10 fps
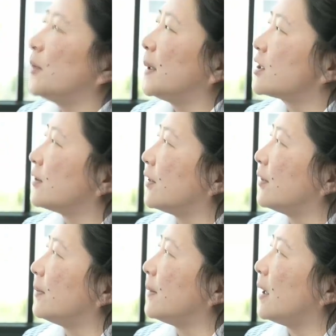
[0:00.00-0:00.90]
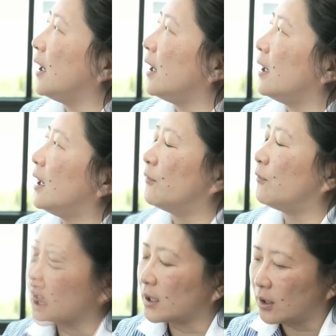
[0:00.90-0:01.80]
much of of
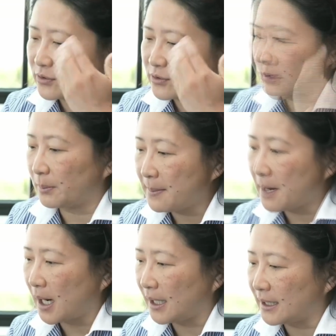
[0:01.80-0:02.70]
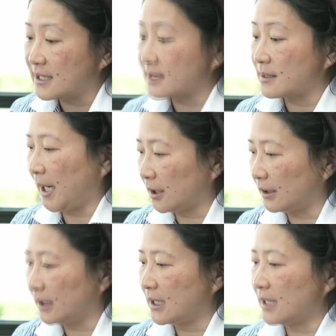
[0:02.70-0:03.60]
what goes through my mind as a
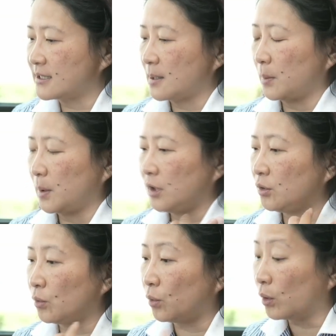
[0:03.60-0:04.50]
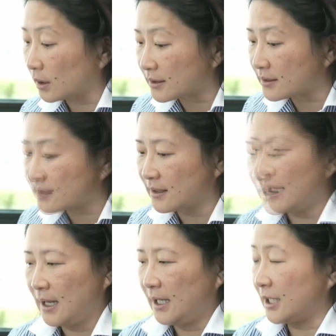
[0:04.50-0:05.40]
parent, as someone who works
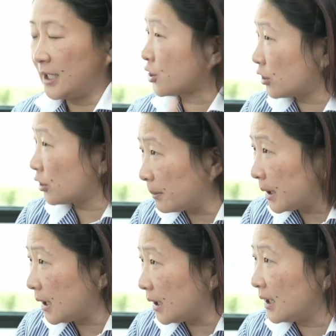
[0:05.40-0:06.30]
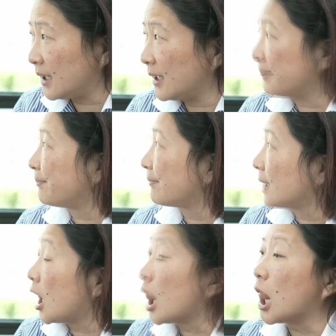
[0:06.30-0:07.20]
extremely
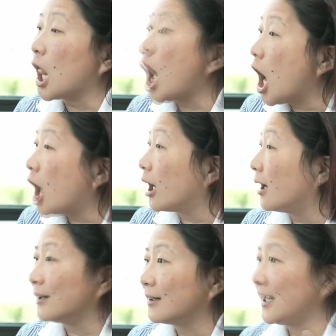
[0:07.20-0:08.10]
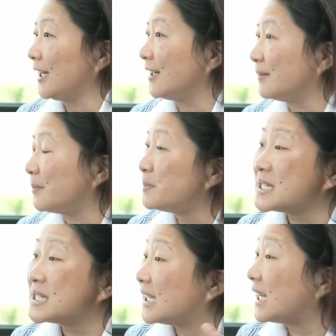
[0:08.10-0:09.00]
long and
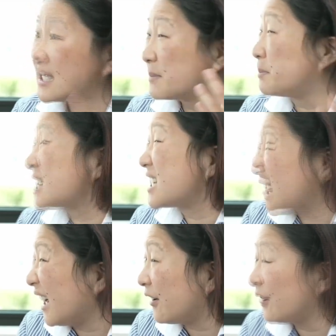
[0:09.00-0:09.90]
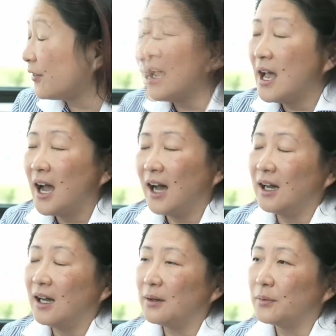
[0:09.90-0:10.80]
busy, has a busy life
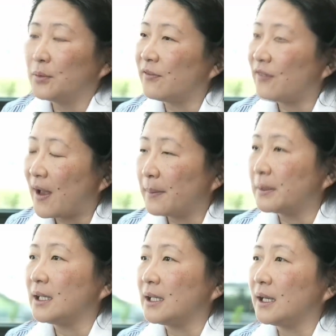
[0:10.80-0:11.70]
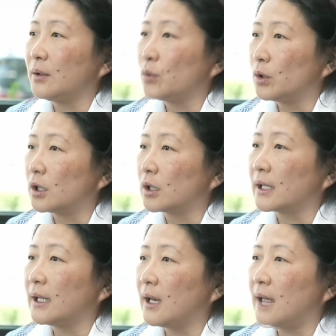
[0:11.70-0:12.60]
uh, with family and work
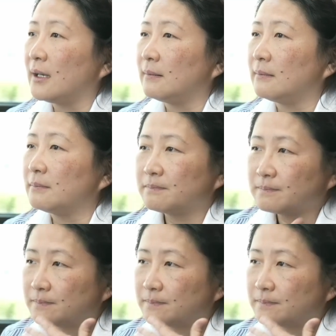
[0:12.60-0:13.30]
and and